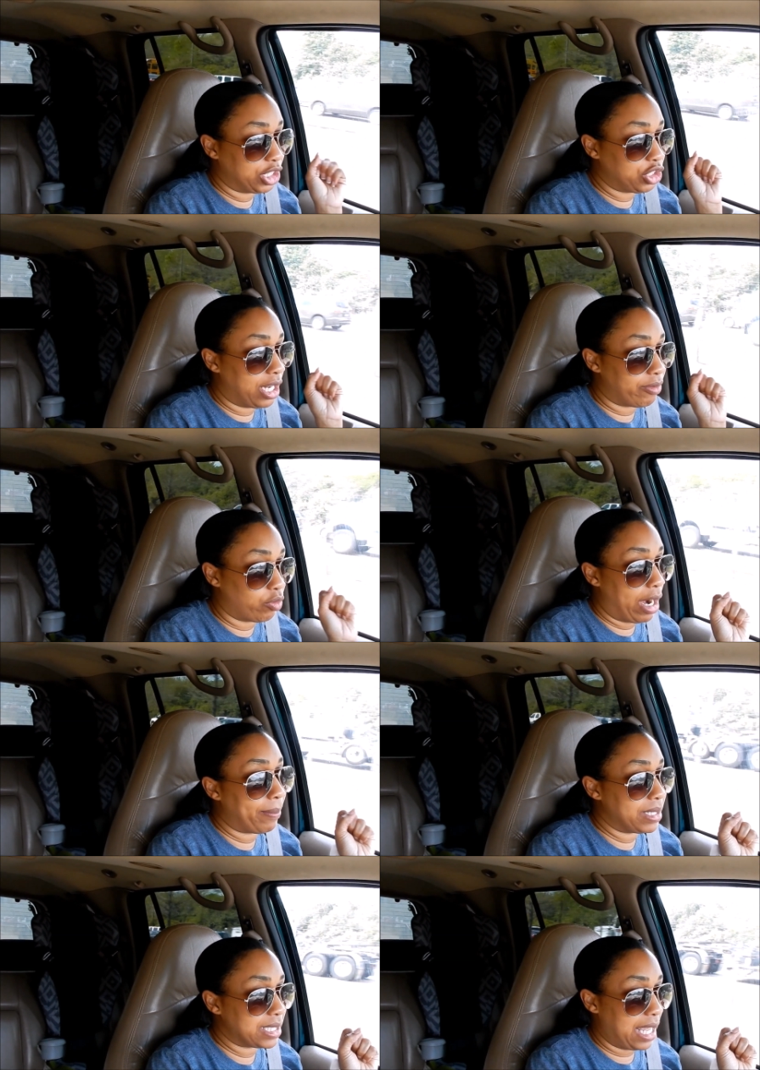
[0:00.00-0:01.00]
I should have
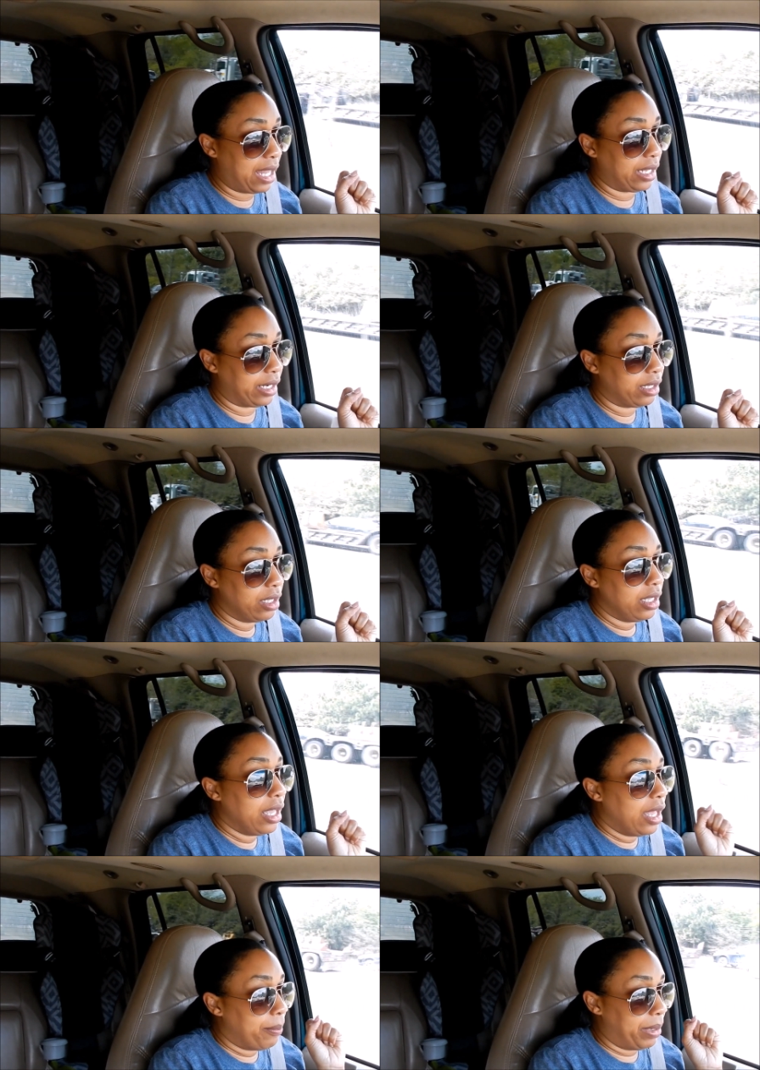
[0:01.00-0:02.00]
grabbed a salad,
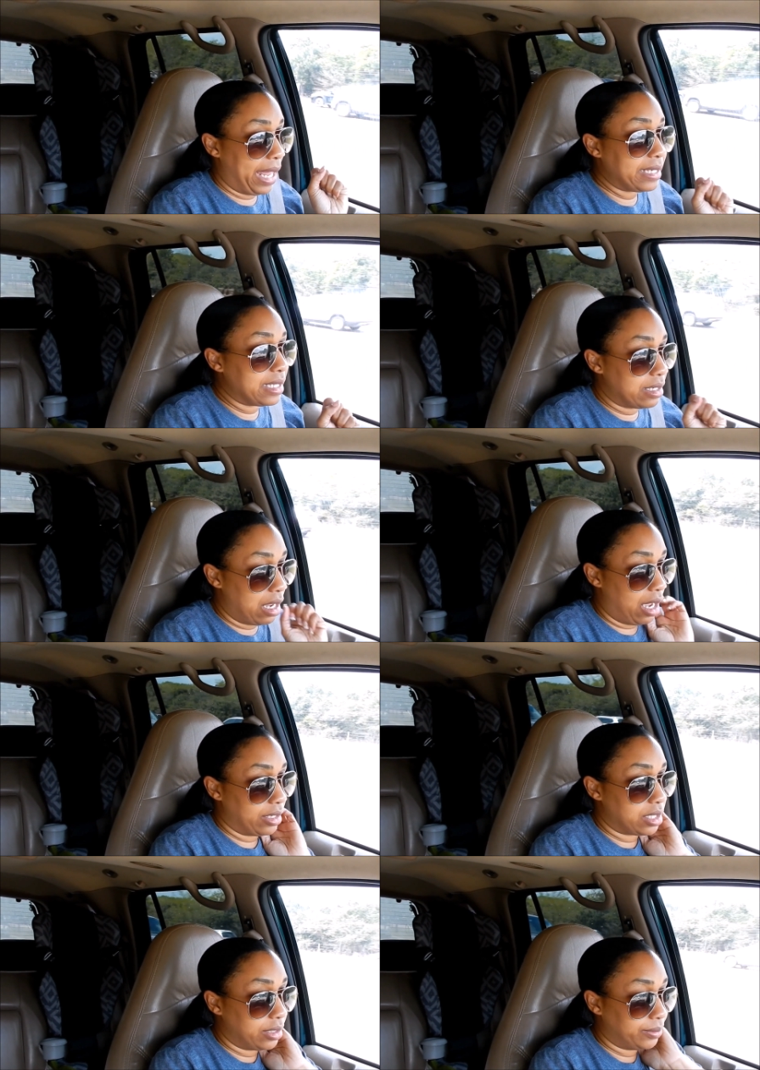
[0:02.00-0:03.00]
but I did
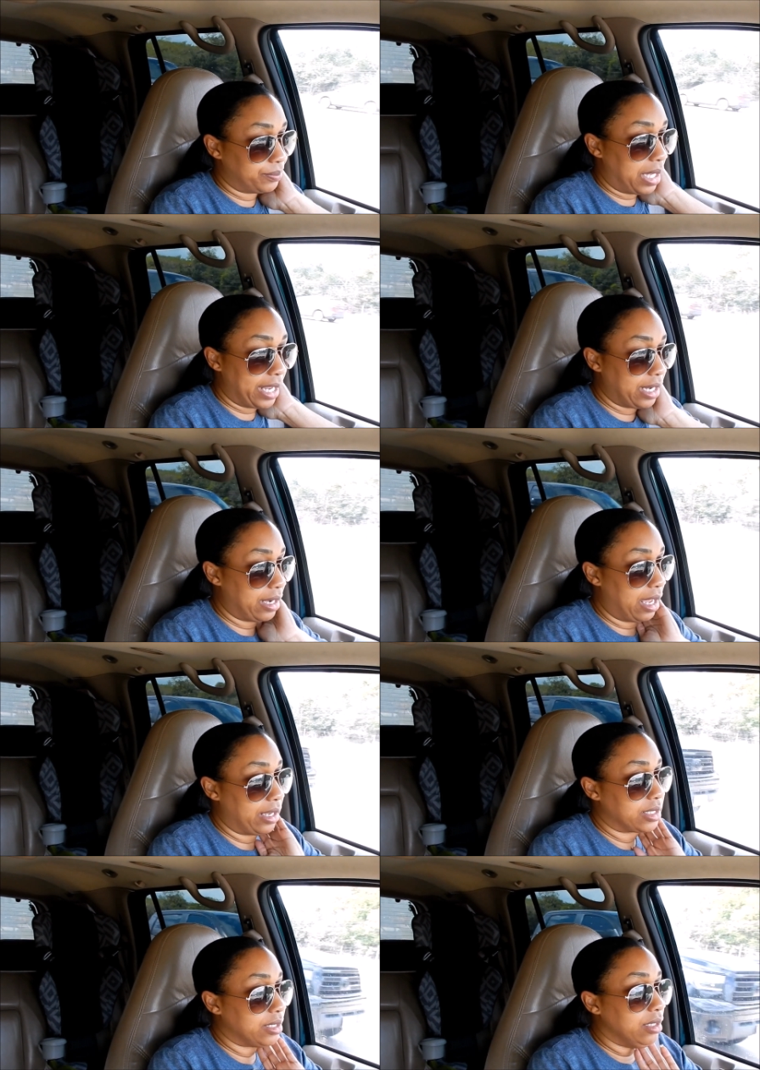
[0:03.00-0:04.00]
not. I did
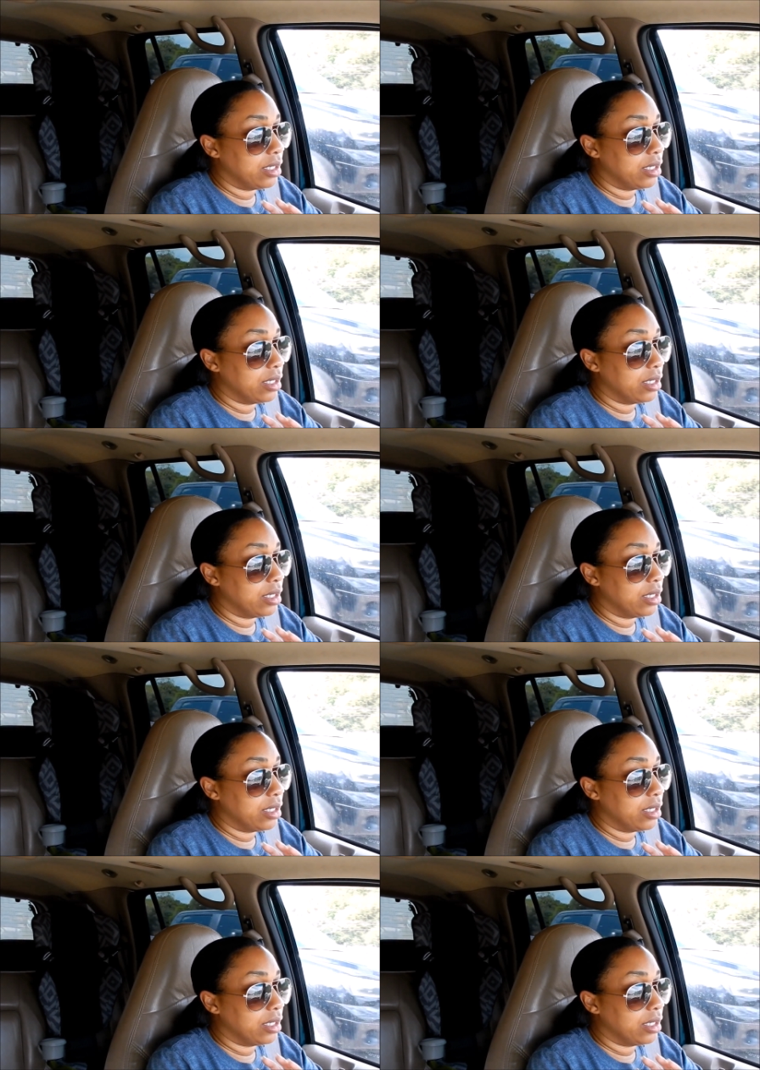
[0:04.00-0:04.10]
not.